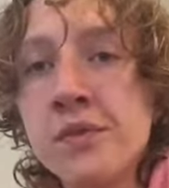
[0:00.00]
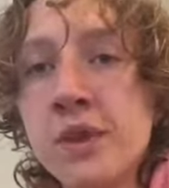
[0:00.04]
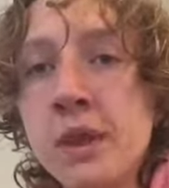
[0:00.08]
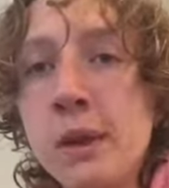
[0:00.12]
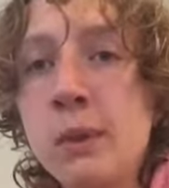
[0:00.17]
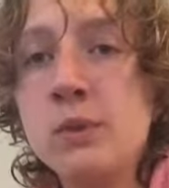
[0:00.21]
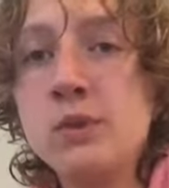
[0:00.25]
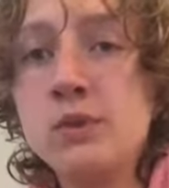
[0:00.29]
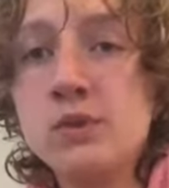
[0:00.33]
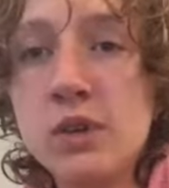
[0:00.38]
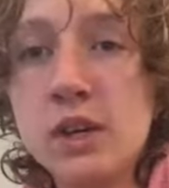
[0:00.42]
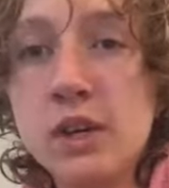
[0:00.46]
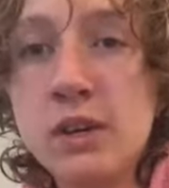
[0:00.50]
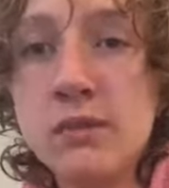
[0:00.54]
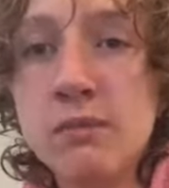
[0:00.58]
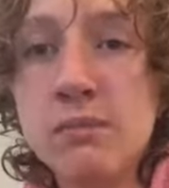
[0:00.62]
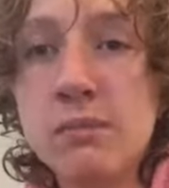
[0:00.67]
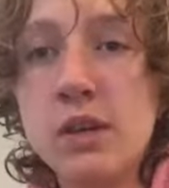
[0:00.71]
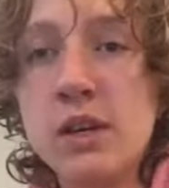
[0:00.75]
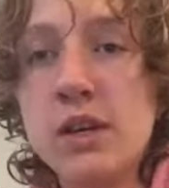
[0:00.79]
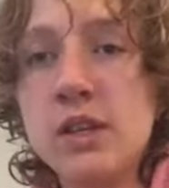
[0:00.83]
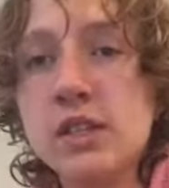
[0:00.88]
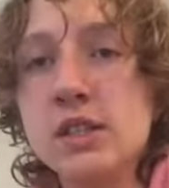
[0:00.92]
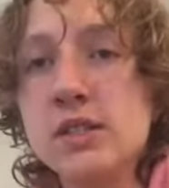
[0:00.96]
It was written
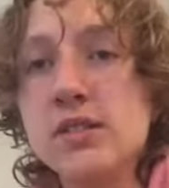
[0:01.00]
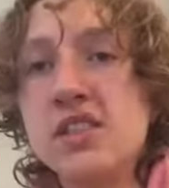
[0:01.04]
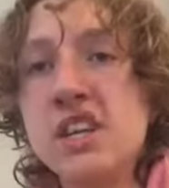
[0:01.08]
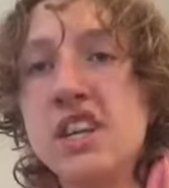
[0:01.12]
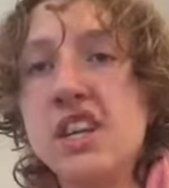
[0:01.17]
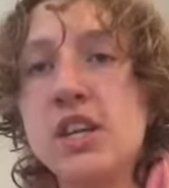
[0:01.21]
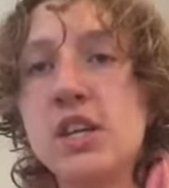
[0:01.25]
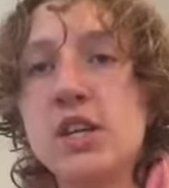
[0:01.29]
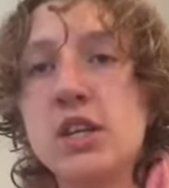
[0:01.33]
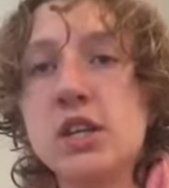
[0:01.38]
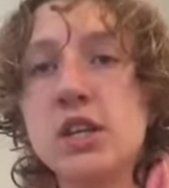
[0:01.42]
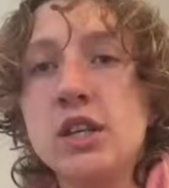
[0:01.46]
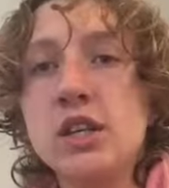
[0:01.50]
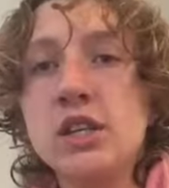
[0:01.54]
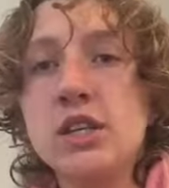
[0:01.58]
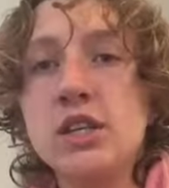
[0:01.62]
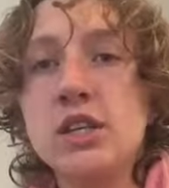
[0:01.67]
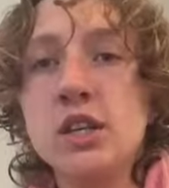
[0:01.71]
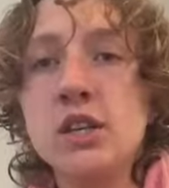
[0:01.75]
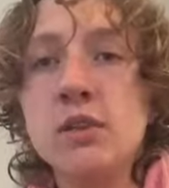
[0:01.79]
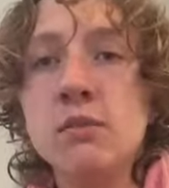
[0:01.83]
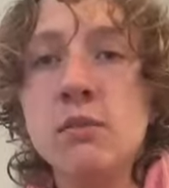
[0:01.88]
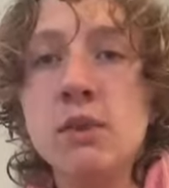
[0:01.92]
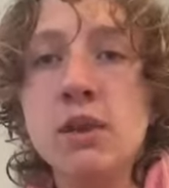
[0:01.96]
because of an
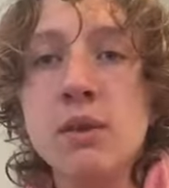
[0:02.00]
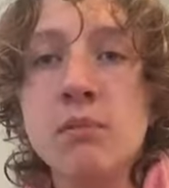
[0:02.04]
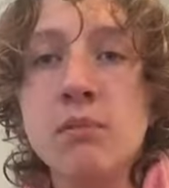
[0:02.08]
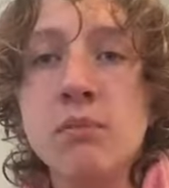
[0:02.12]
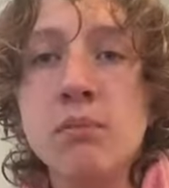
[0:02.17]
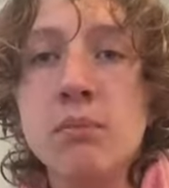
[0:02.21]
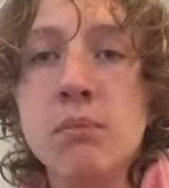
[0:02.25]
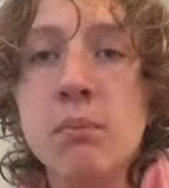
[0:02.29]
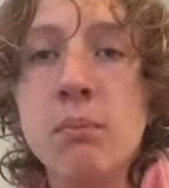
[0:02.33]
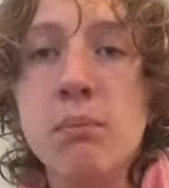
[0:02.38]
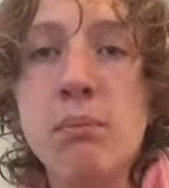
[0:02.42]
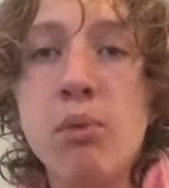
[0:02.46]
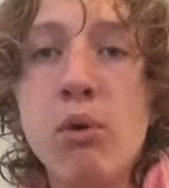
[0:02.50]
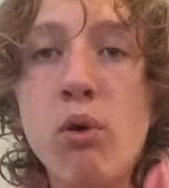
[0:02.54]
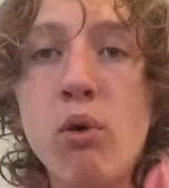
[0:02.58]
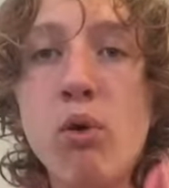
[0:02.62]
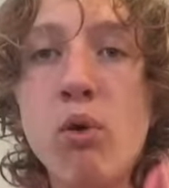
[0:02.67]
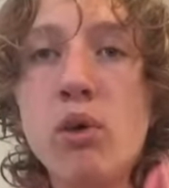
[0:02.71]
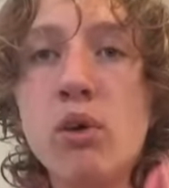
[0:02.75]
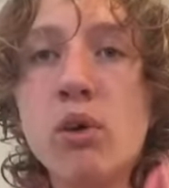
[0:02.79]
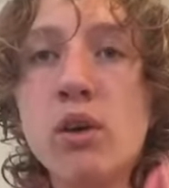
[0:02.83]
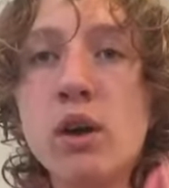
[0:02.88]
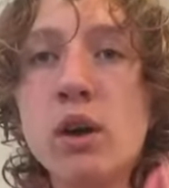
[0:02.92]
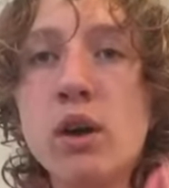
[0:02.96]
increase in
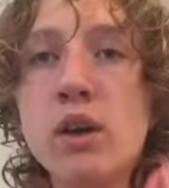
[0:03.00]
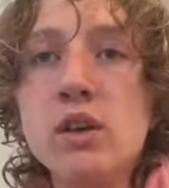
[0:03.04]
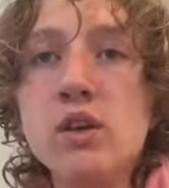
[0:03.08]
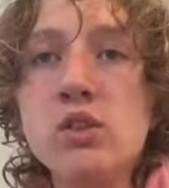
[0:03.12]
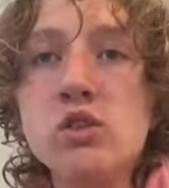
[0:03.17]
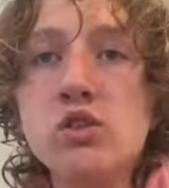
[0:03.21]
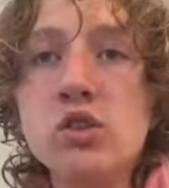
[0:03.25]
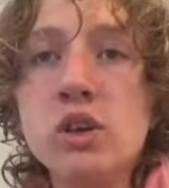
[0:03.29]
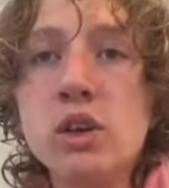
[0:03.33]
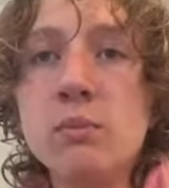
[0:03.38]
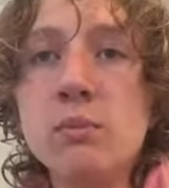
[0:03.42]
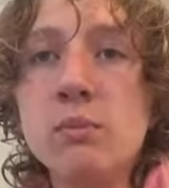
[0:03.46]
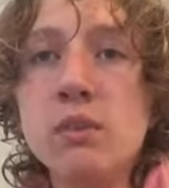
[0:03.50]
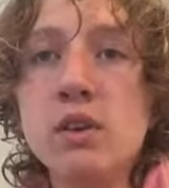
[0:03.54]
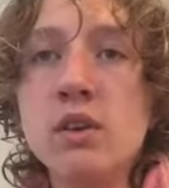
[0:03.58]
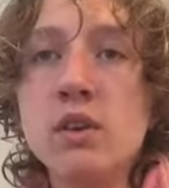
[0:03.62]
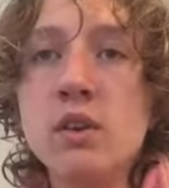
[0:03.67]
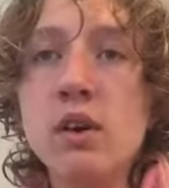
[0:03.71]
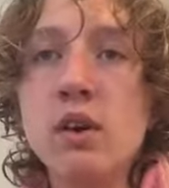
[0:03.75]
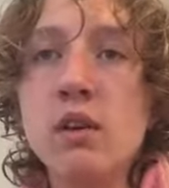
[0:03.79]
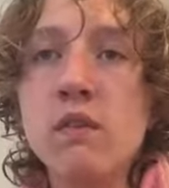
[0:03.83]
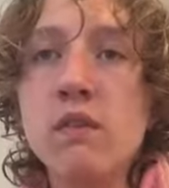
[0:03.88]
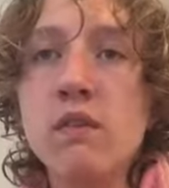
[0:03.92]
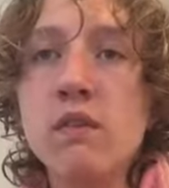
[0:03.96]
poor treatment
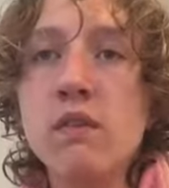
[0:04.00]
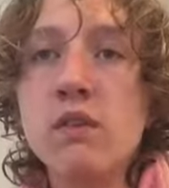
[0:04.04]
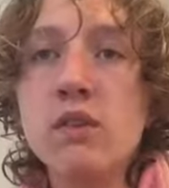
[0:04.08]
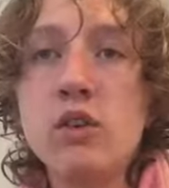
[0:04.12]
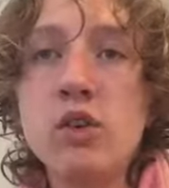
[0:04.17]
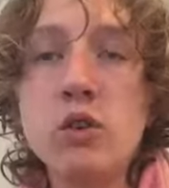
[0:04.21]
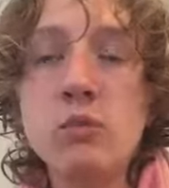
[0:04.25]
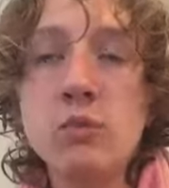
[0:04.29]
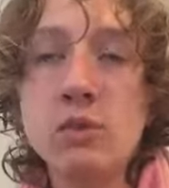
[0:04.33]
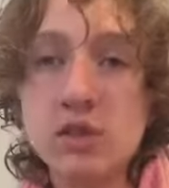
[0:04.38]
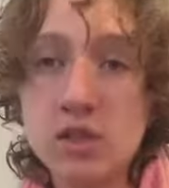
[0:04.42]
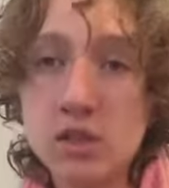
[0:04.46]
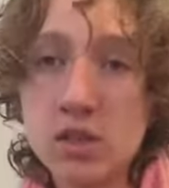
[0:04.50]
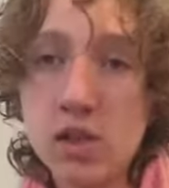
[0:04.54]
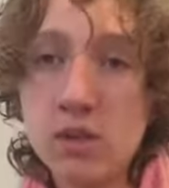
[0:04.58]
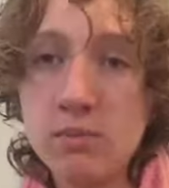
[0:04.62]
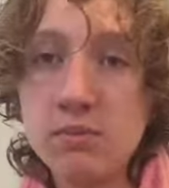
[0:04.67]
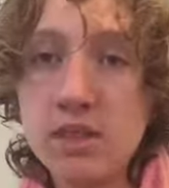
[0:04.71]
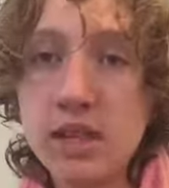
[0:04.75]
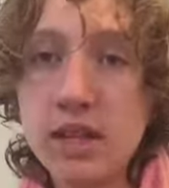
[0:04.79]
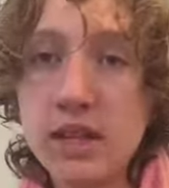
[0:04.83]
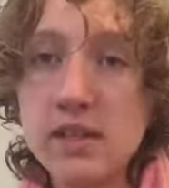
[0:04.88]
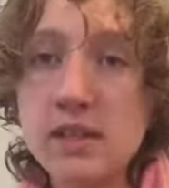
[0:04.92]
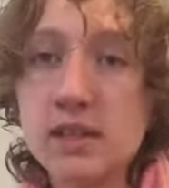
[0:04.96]
of human
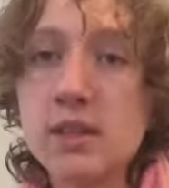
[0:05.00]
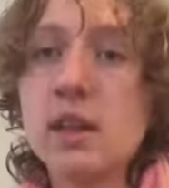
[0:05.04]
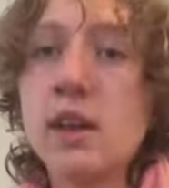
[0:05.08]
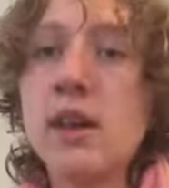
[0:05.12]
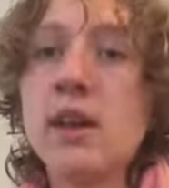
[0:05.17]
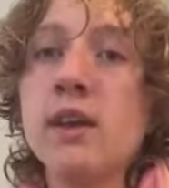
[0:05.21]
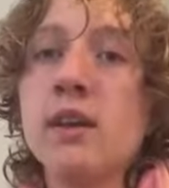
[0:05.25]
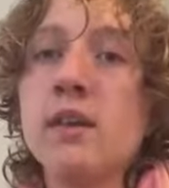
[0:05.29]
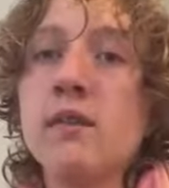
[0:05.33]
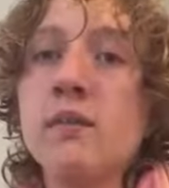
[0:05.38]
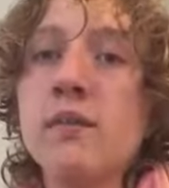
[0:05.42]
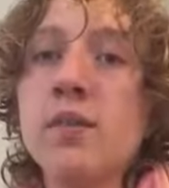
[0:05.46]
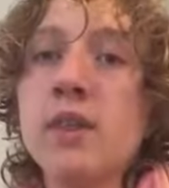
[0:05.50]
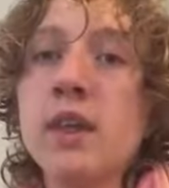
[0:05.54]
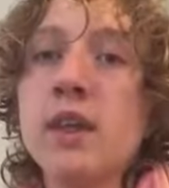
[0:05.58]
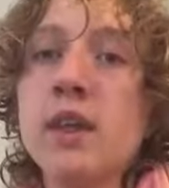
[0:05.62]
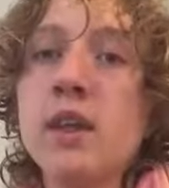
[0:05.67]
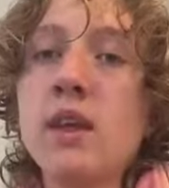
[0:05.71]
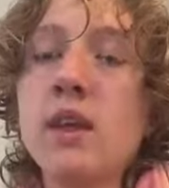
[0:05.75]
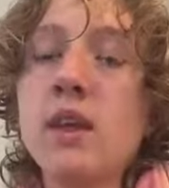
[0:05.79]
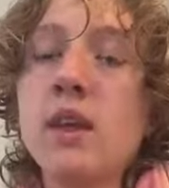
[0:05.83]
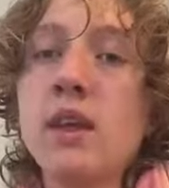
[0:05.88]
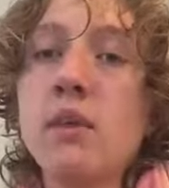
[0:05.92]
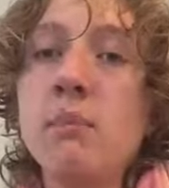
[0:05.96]
subjects and
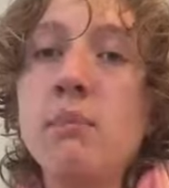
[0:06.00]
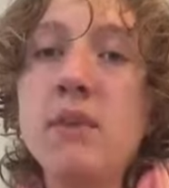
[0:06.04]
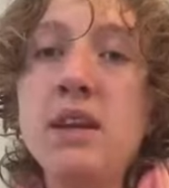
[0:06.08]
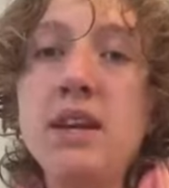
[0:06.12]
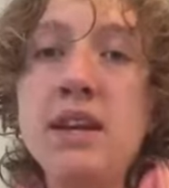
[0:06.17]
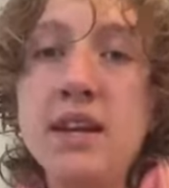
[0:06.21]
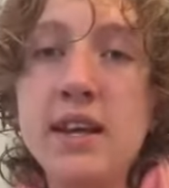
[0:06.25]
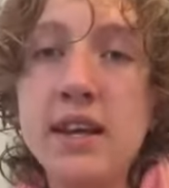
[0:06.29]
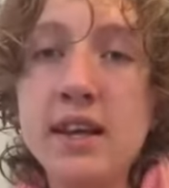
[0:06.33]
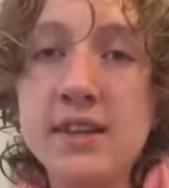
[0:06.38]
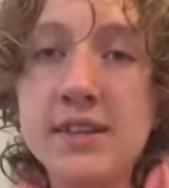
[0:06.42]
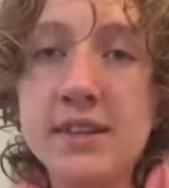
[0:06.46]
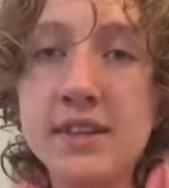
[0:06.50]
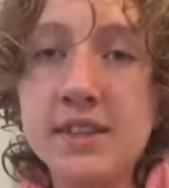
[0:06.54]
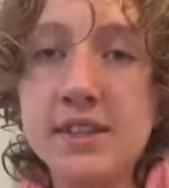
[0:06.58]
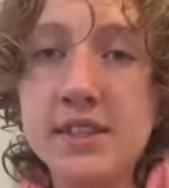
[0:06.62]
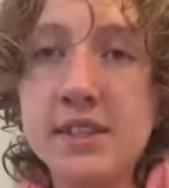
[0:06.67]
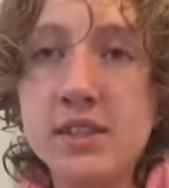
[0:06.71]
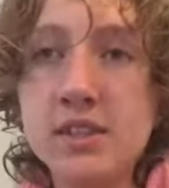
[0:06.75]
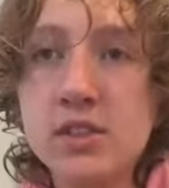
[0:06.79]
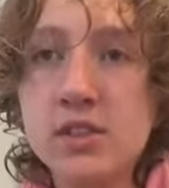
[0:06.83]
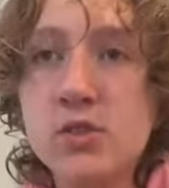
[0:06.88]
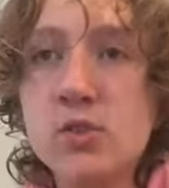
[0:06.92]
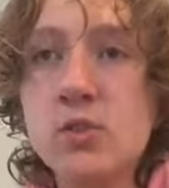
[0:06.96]
media
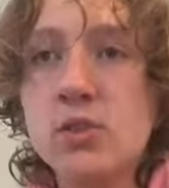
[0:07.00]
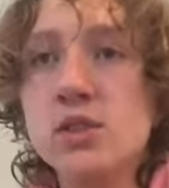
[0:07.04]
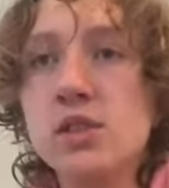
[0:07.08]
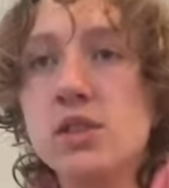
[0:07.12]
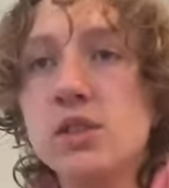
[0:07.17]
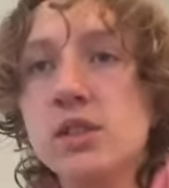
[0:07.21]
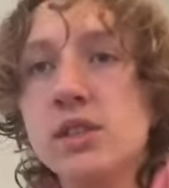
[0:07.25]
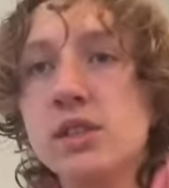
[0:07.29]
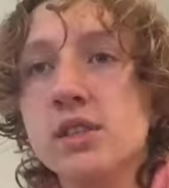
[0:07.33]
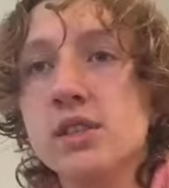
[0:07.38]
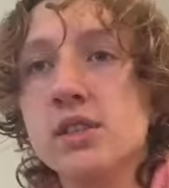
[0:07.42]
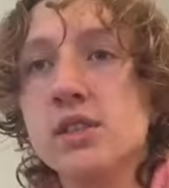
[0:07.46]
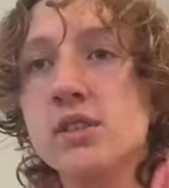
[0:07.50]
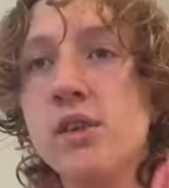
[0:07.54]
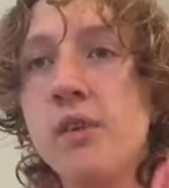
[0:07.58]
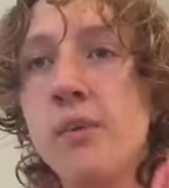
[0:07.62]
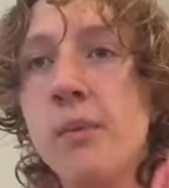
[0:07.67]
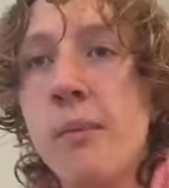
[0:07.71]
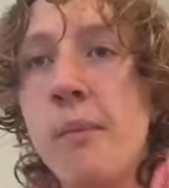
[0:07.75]
attention towards this.